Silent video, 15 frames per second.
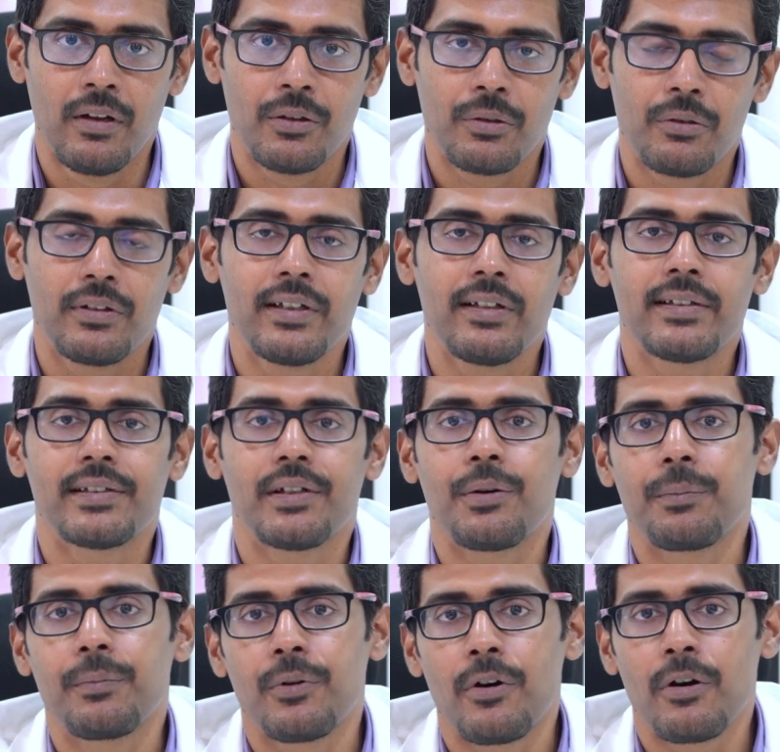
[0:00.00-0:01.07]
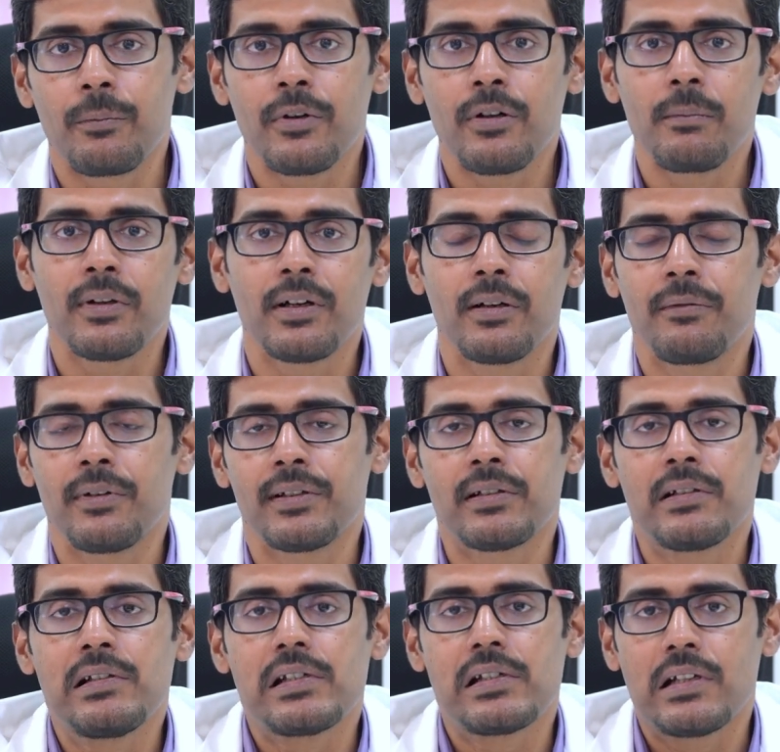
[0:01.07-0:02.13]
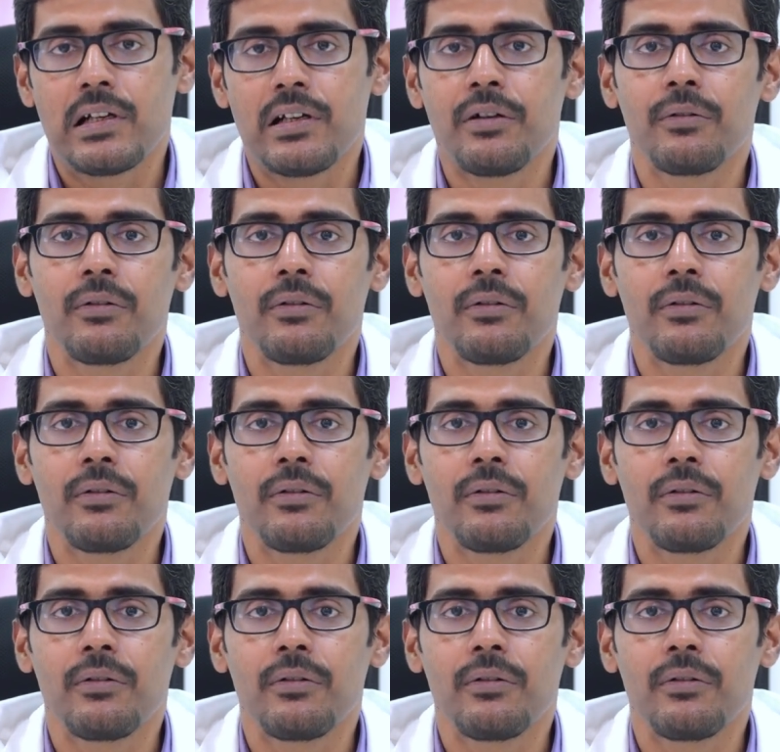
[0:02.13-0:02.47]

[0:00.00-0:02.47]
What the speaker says: So this abnormal blood vessels tend to